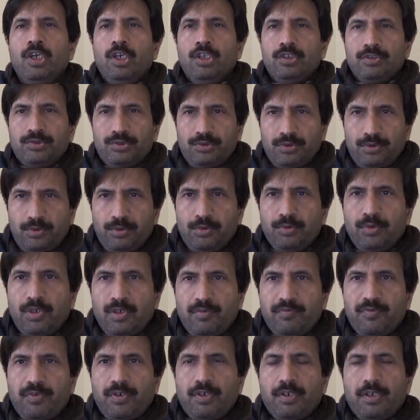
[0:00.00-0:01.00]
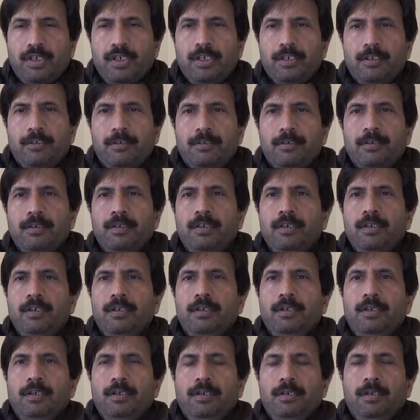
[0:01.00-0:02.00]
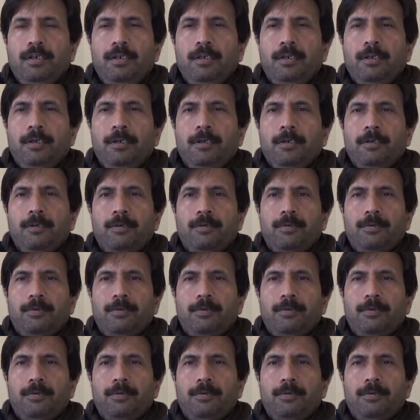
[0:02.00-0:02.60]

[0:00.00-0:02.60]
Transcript: So do not forget uh,